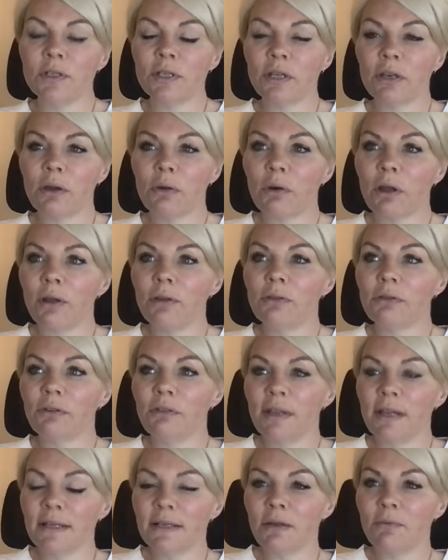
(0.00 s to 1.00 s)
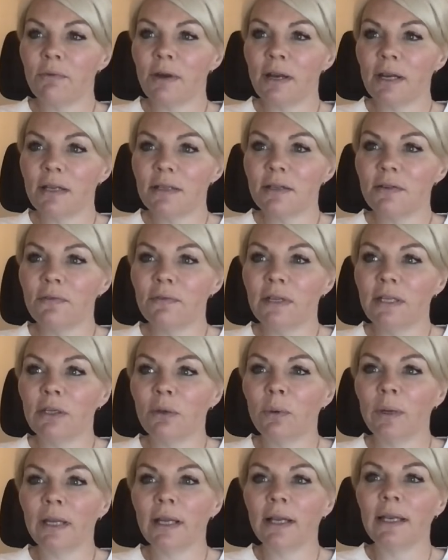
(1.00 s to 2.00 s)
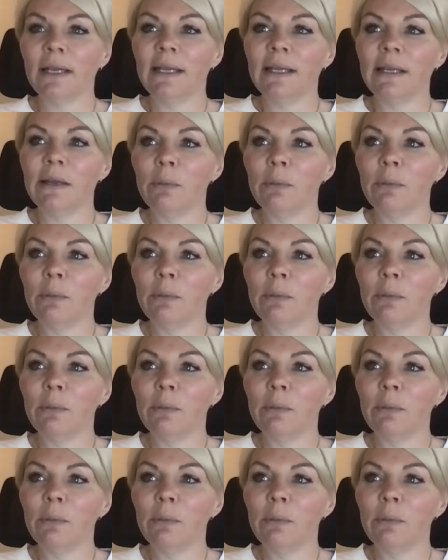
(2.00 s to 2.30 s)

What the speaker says: I'll go through these relatively quickly.